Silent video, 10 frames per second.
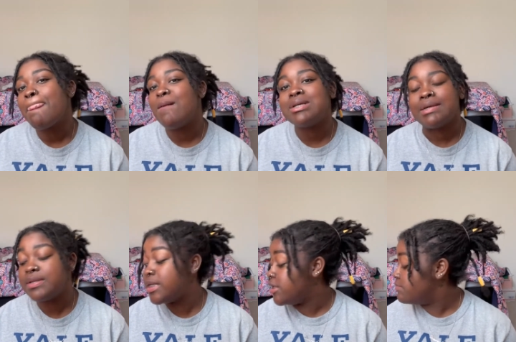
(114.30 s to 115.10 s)
I want something
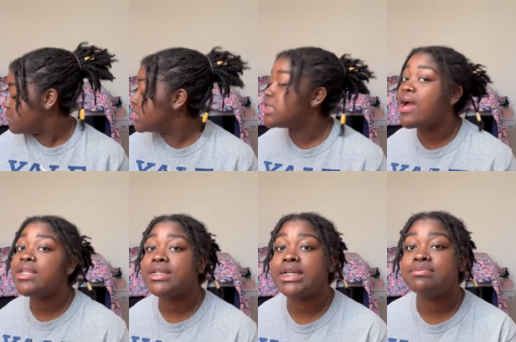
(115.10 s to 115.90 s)
new. So I
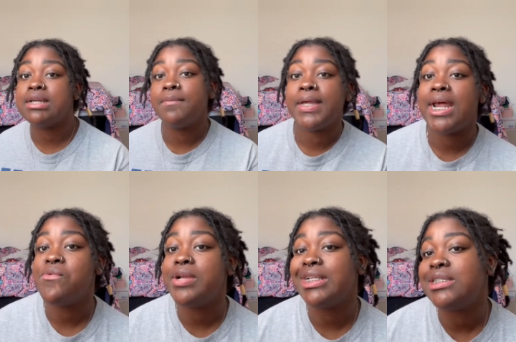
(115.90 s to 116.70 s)
looked up something. I
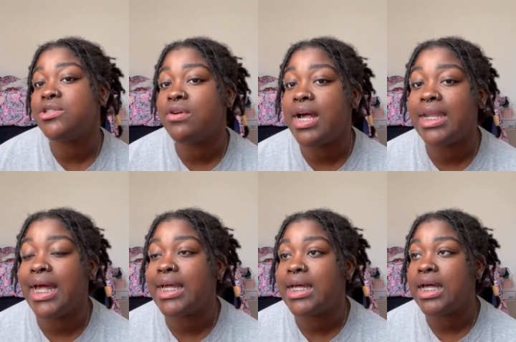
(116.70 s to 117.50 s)
wanted to try
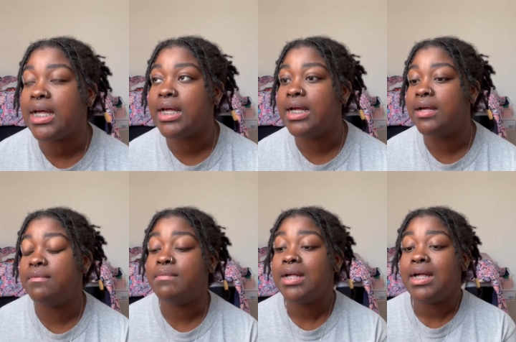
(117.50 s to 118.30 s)
like
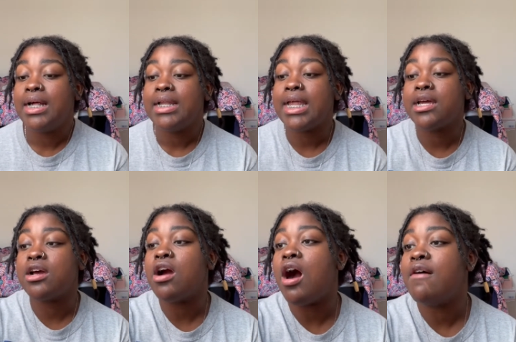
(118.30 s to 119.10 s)
um like a
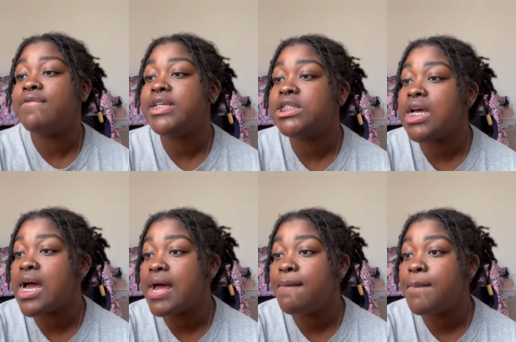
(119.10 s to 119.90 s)
coffee
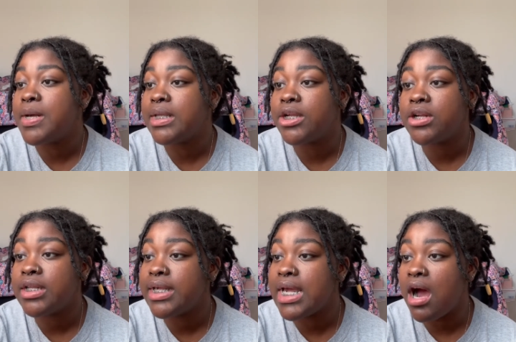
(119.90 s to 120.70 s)
shop, but
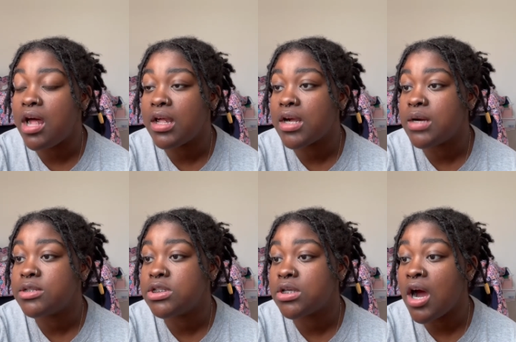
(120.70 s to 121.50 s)
literally all our co
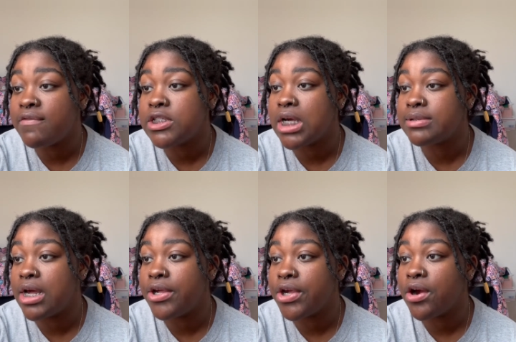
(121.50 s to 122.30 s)
coffee shops down
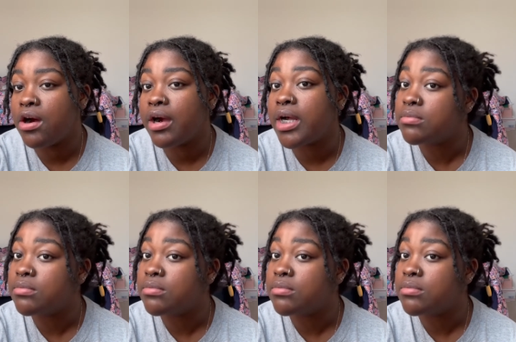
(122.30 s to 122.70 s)
here are